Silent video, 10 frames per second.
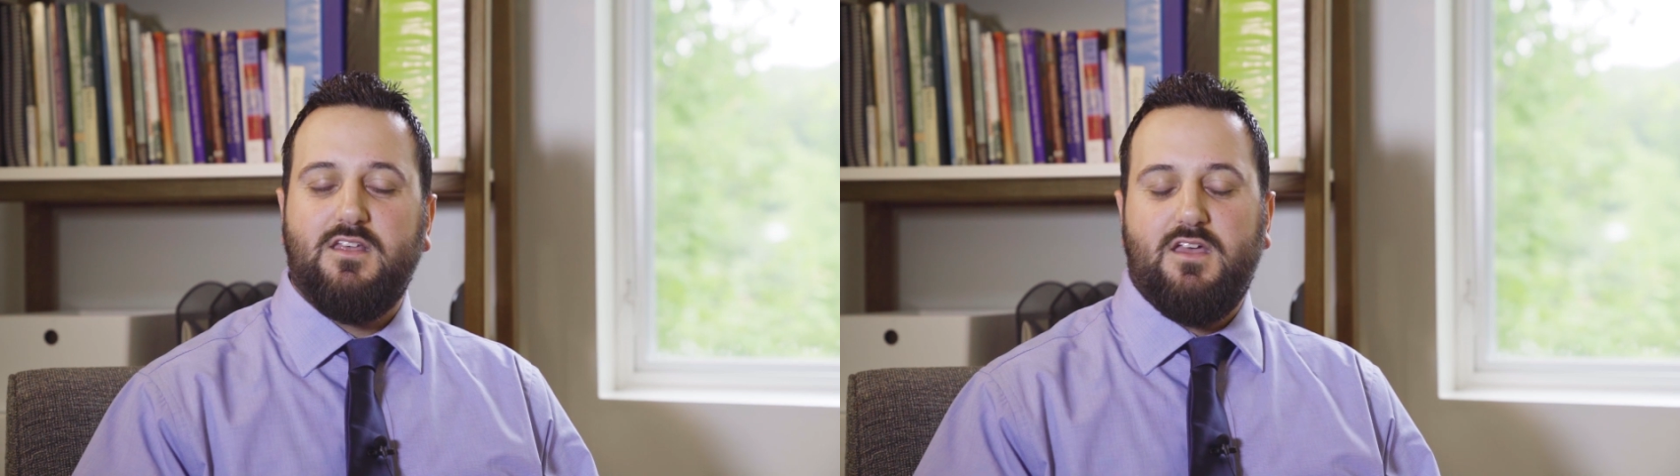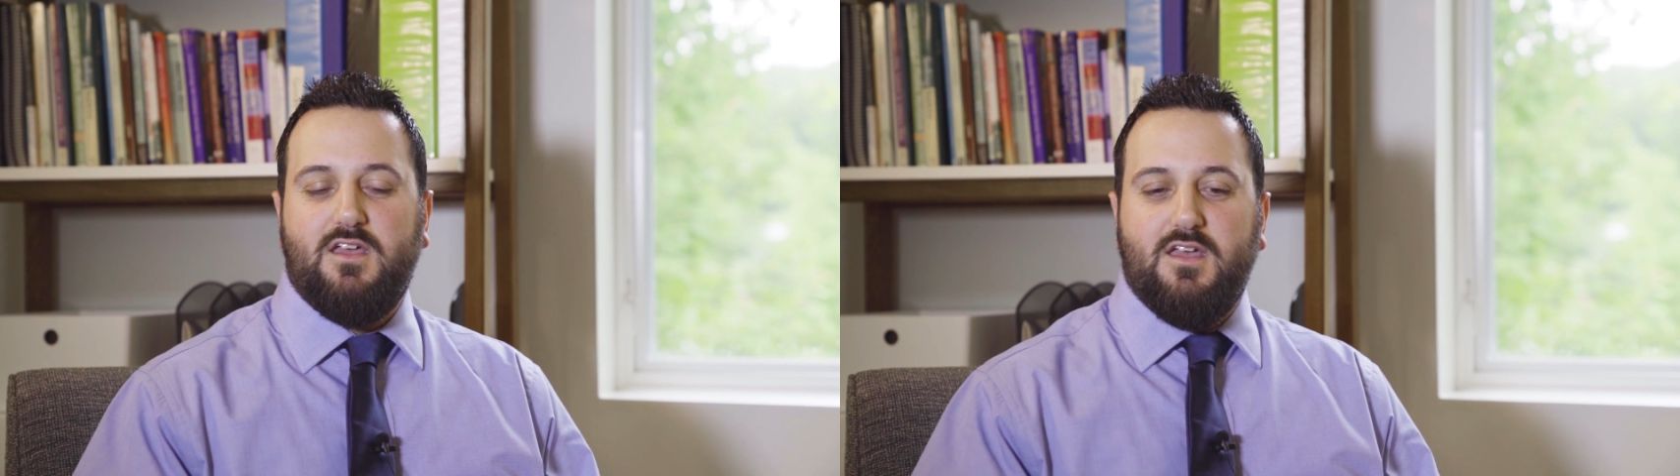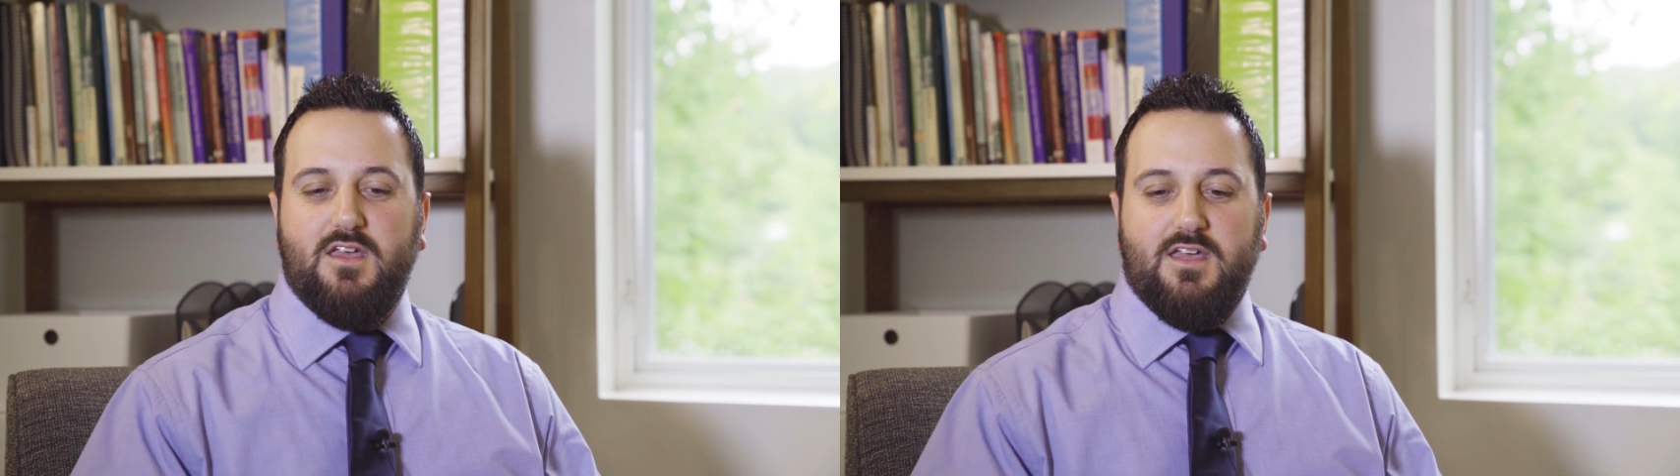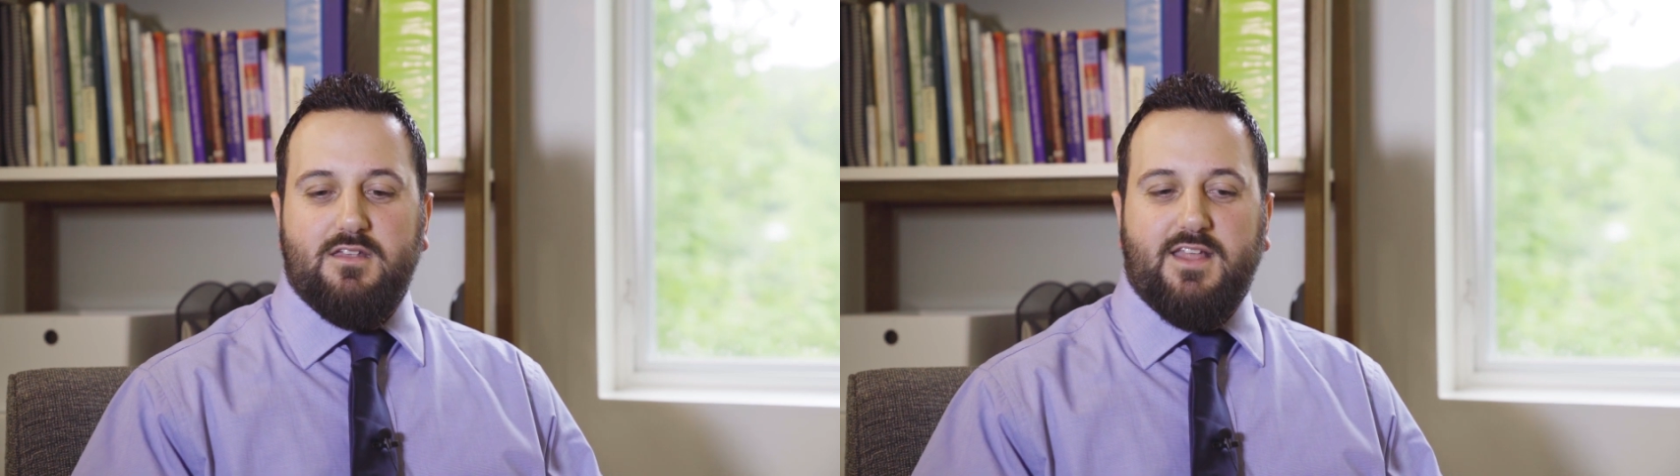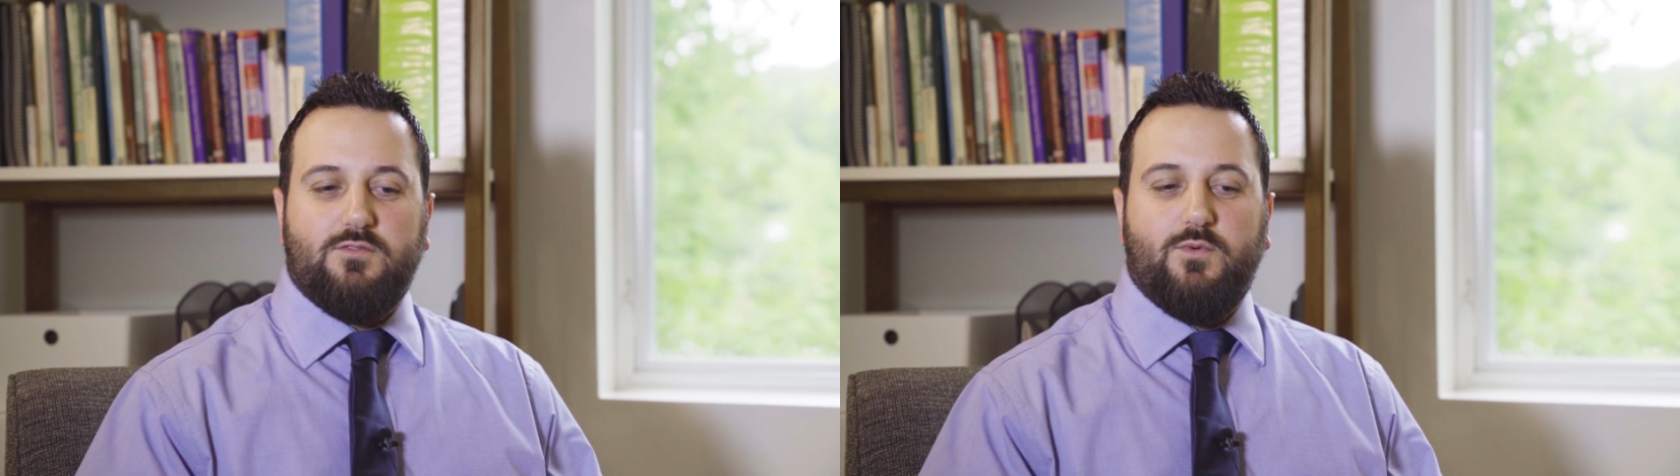
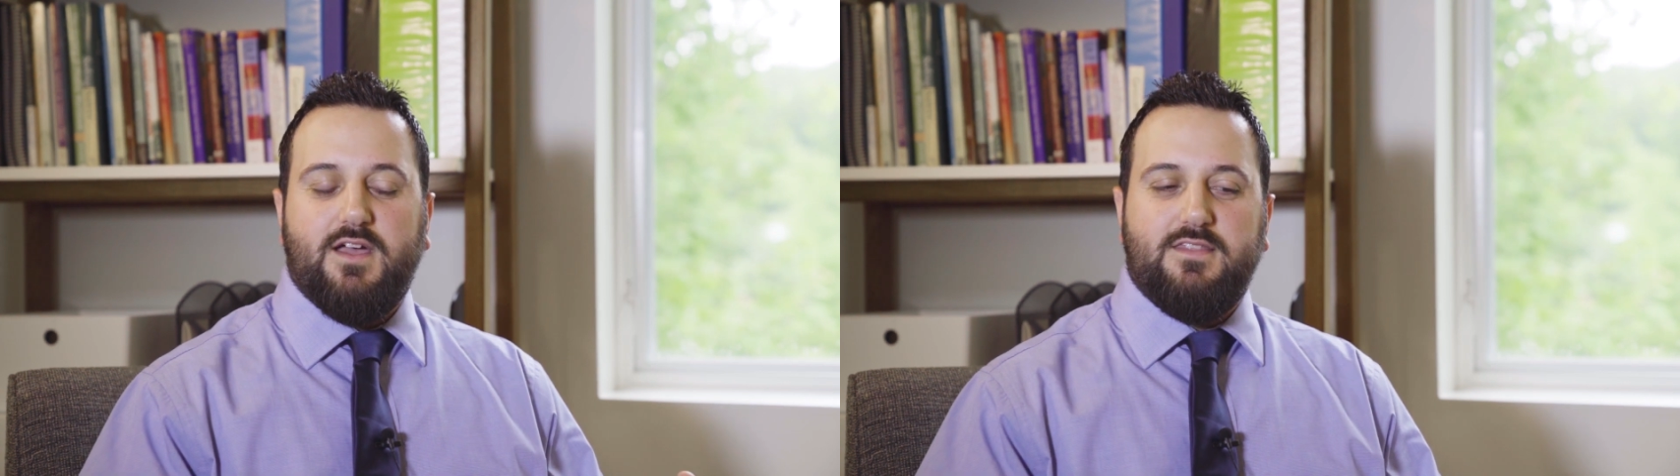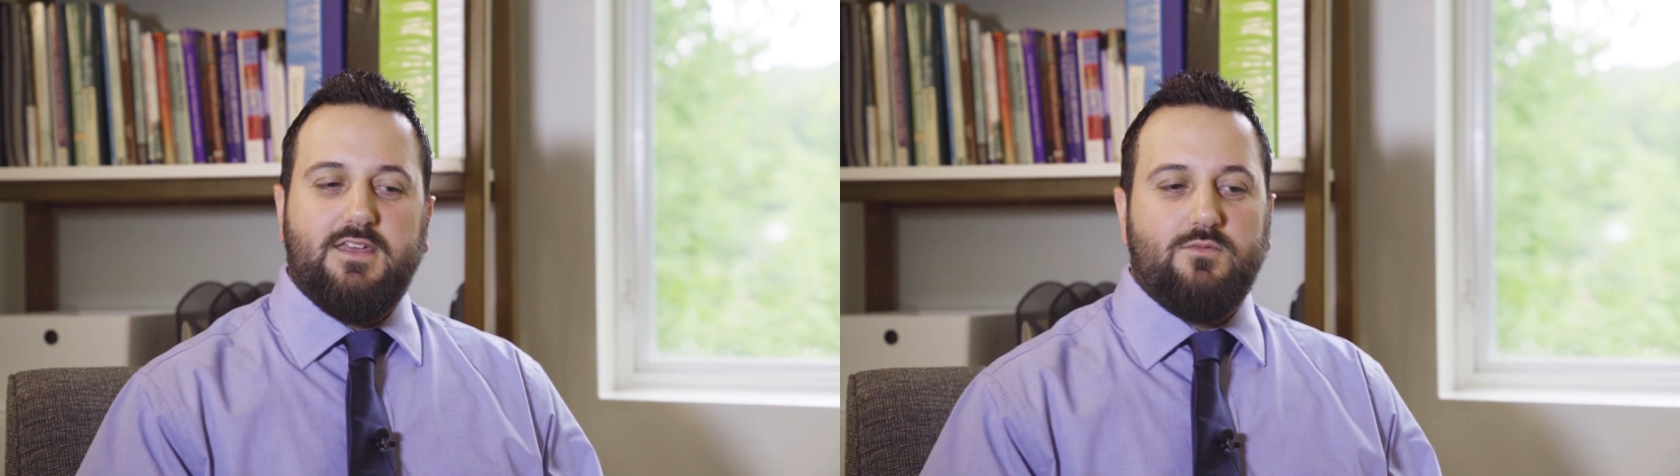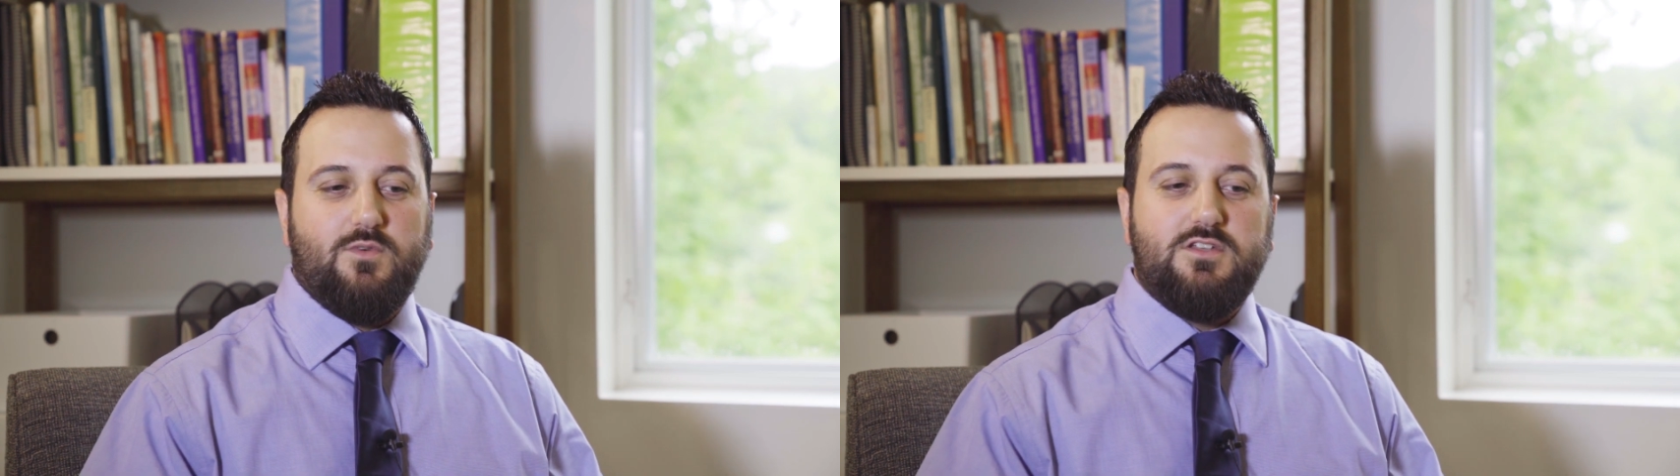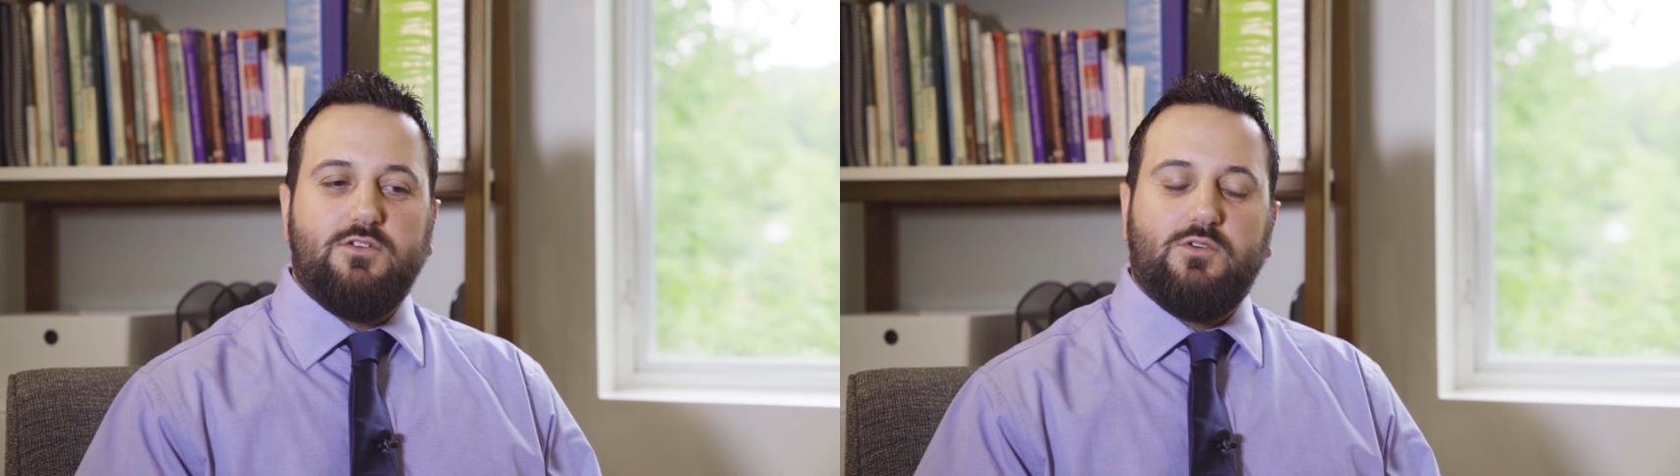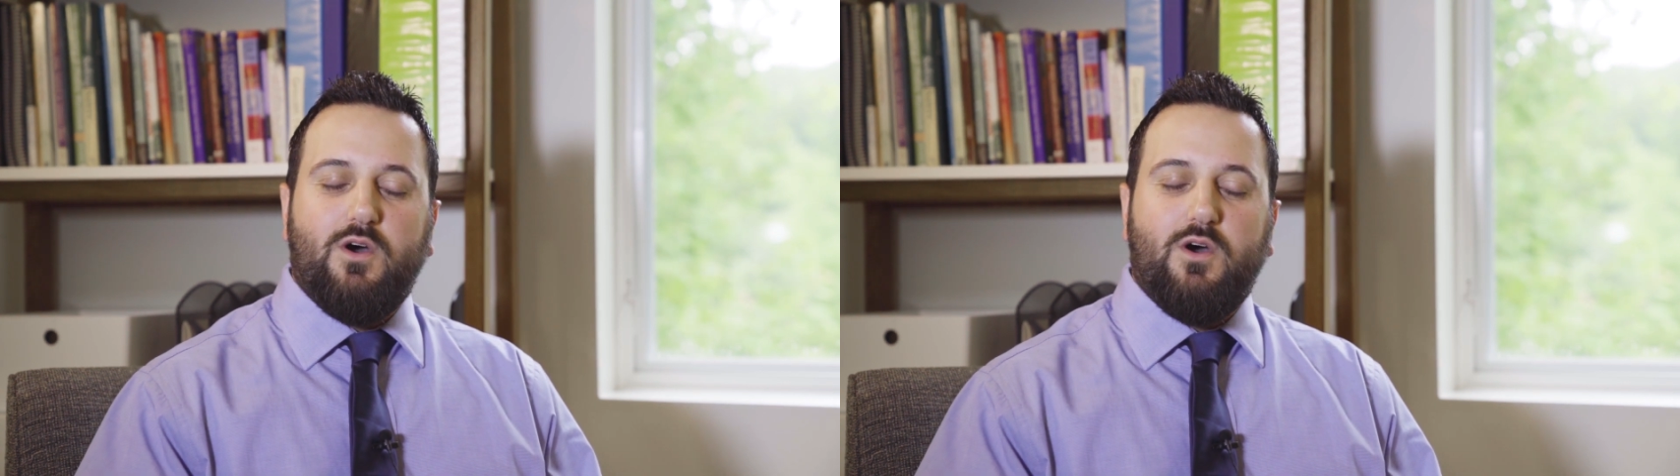and that's why when you